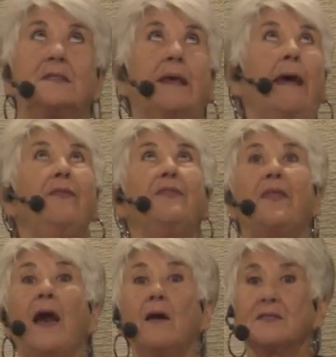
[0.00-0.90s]

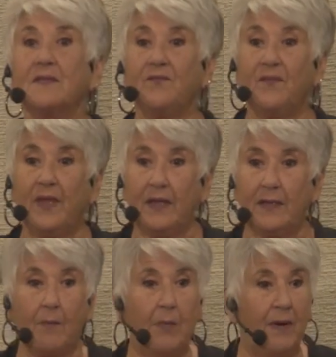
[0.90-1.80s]
10,000 feet
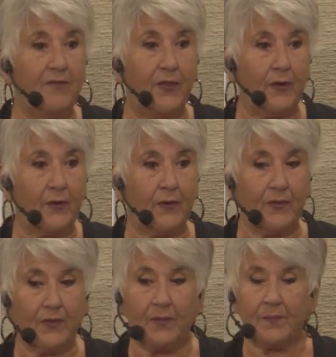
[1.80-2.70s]
above the earth.